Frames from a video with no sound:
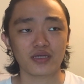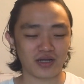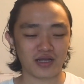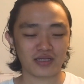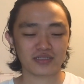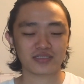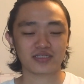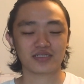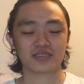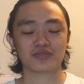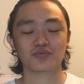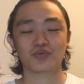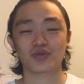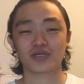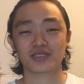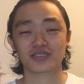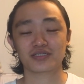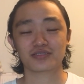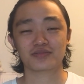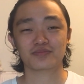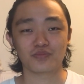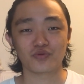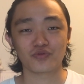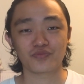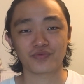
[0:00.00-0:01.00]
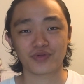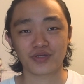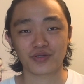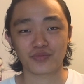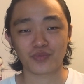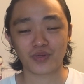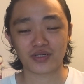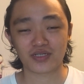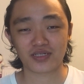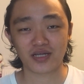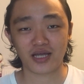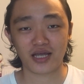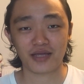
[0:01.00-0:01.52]
I just watched a movie
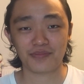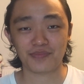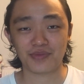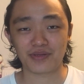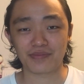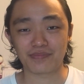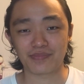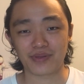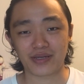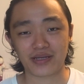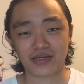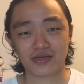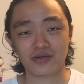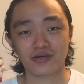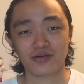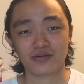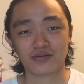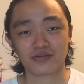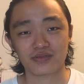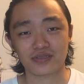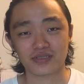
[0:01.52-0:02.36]
one time in Bangkok.